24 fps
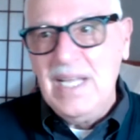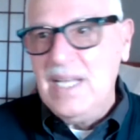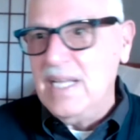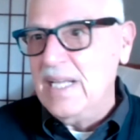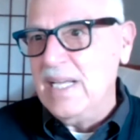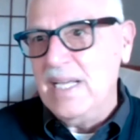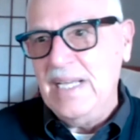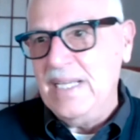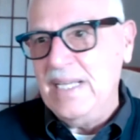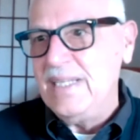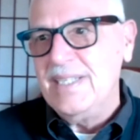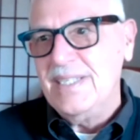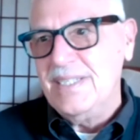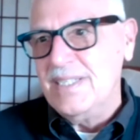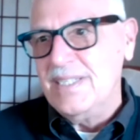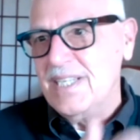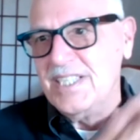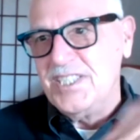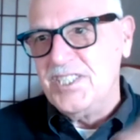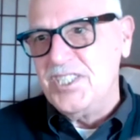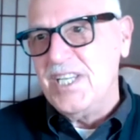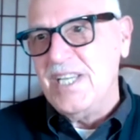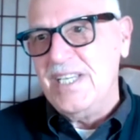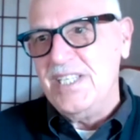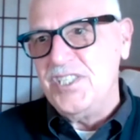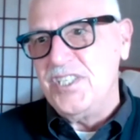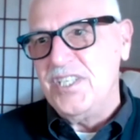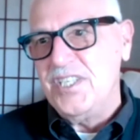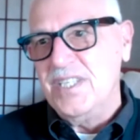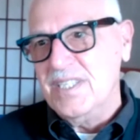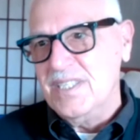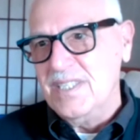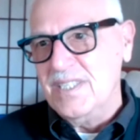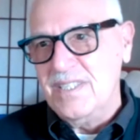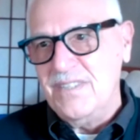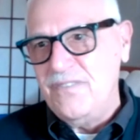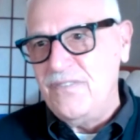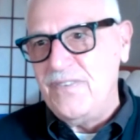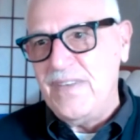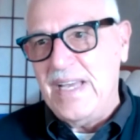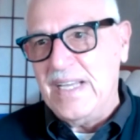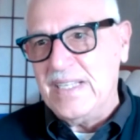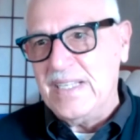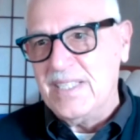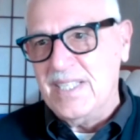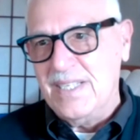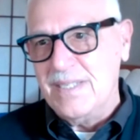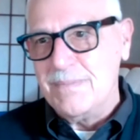I cannot change the
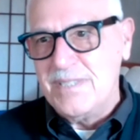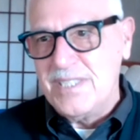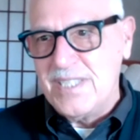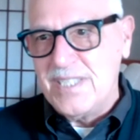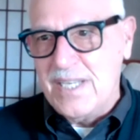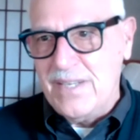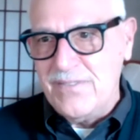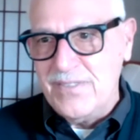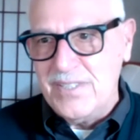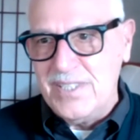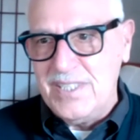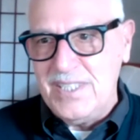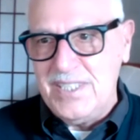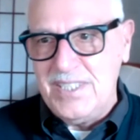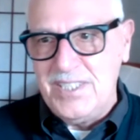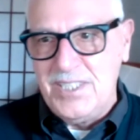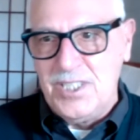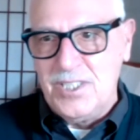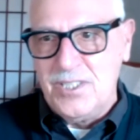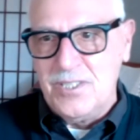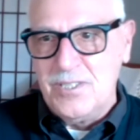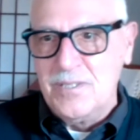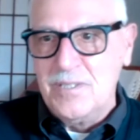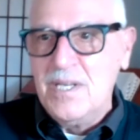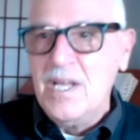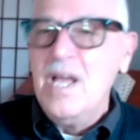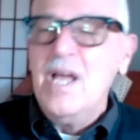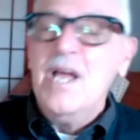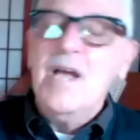fact that I'm 72.